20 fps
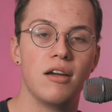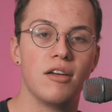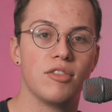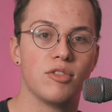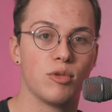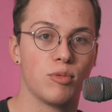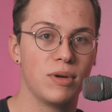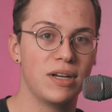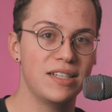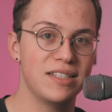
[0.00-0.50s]

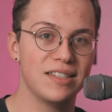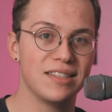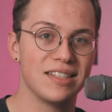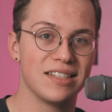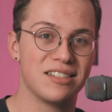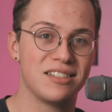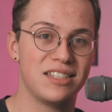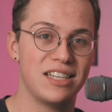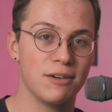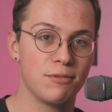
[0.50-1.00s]
The reason
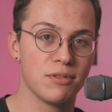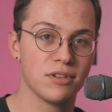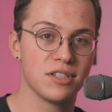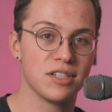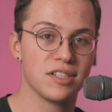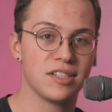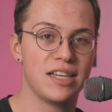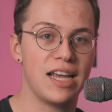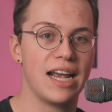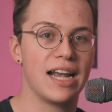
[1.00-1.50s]
this difference
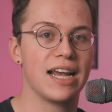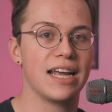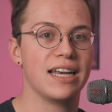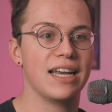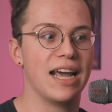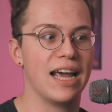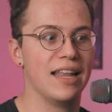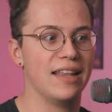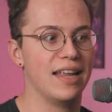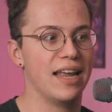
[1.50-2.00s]
is
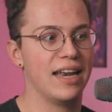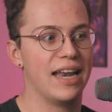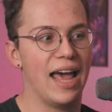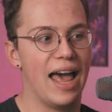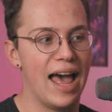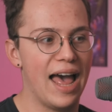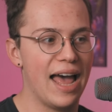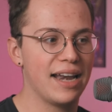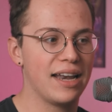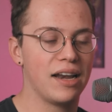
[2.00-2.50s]
taken and then
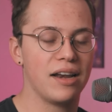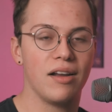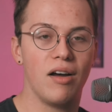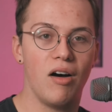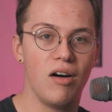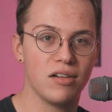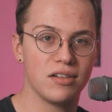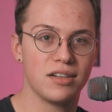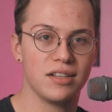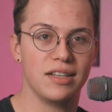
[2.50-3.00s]
added
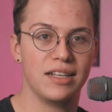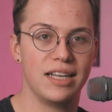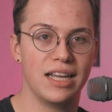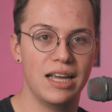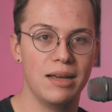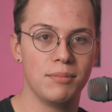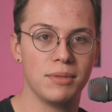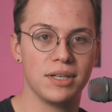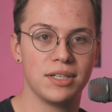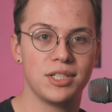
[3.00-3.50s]
onto the
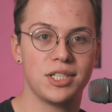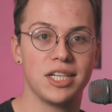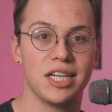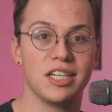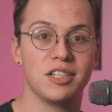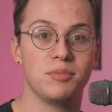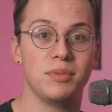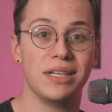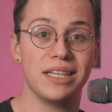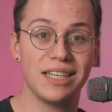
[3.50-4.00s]
image
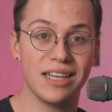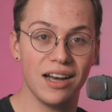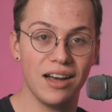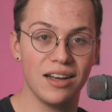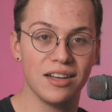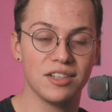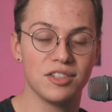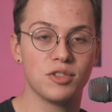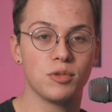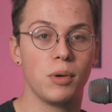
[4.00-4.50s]
is
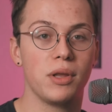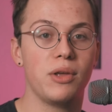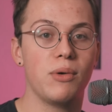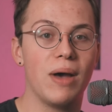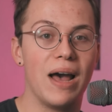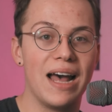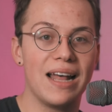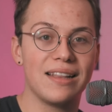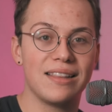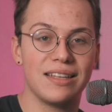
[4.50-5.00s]
because when you
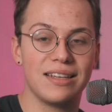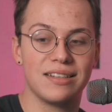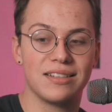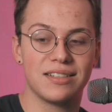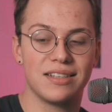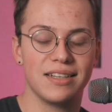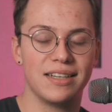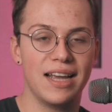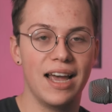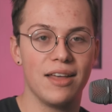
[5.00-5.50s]
add things
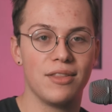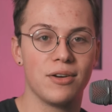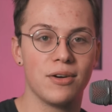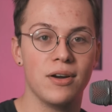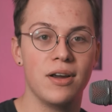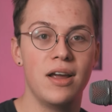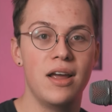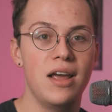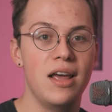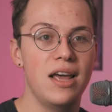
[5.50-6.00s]

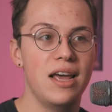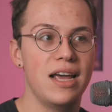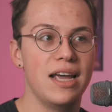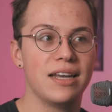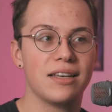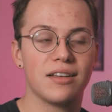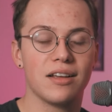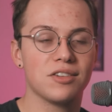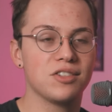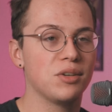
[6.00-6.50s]
together,
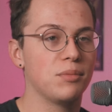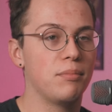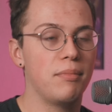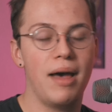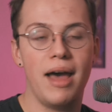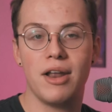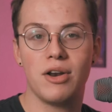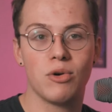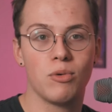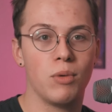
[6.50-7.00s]
it doesn't
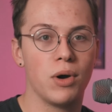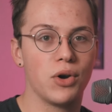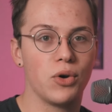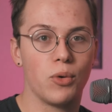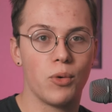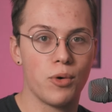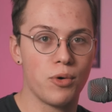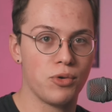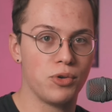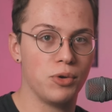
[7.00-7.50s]
matter what
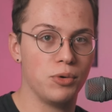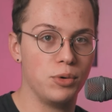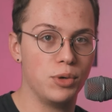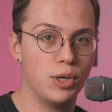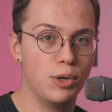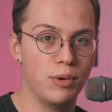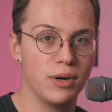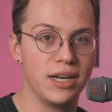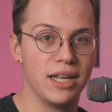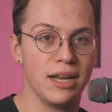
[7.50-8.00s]
order you
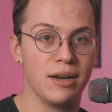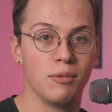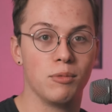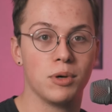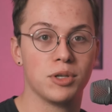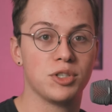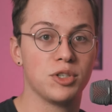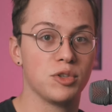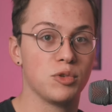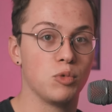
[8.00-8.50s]
do it in,
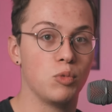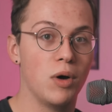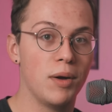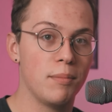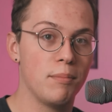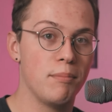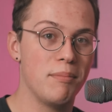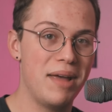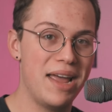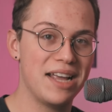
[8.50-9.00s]
which is
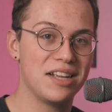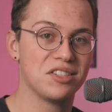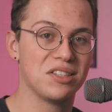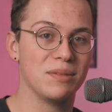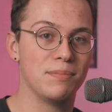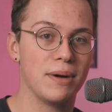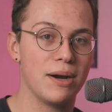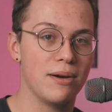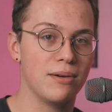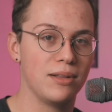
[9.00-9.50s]
what makes
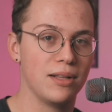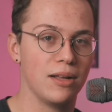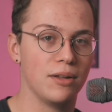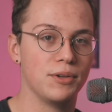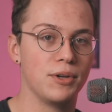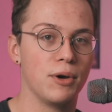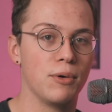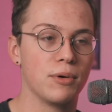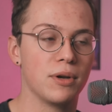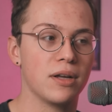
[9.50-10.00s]
the parallel
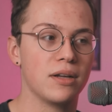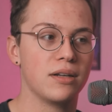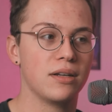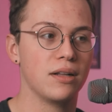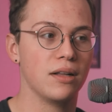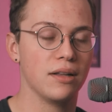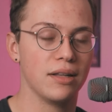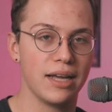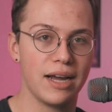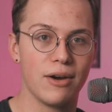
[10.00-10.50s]
node
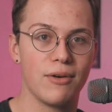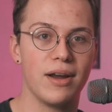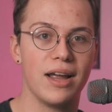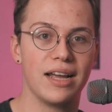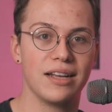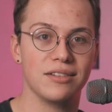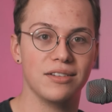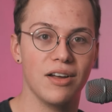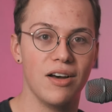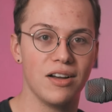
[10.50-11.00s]
layer
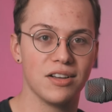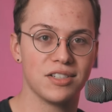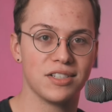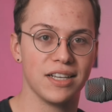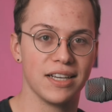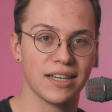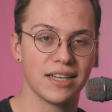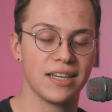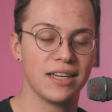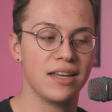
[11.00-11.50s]

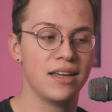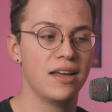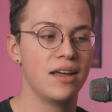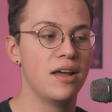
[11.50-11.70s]
agnostic.